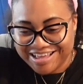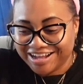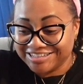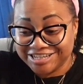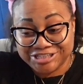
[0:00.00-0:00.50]

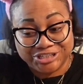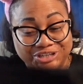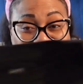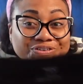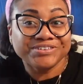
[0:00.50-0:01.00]
Because it's
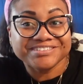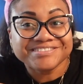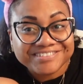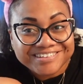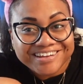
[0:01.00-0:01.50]
cute.
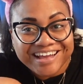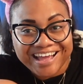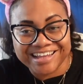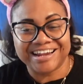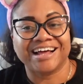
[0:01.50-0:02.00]

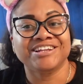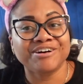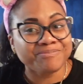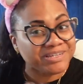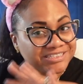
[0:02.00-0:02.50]
And I
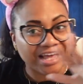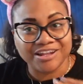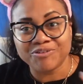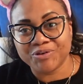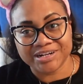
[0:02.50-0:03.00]
love me, I
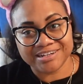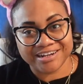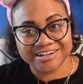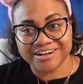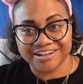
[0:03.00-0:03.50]
love wearing a
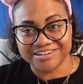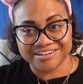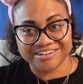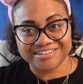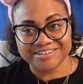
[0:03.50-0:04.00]
lot of
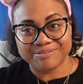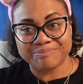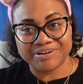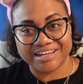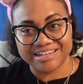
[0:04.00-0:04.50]
color.
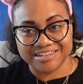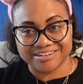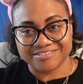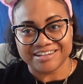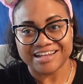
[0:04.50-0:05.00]
But, you
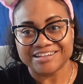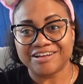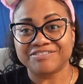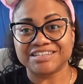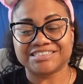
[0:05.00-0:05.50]
know,
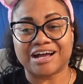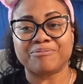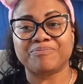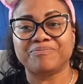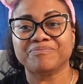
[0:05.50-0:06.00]
love this
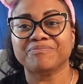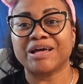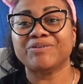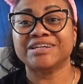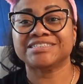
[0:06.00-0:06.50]
top. By
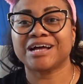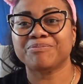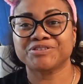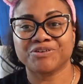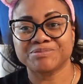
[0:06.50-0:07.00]
the way, this top
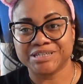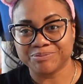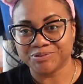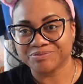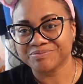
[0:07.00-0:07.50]
is from
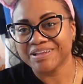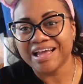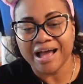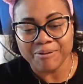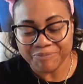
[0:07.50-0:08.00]
Temu.
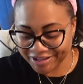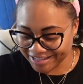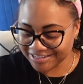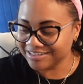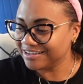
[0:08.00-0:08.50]

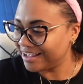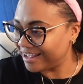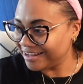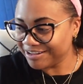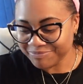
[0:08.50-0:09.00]
But
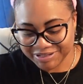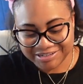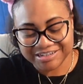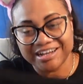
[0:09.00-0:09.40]
I love me a little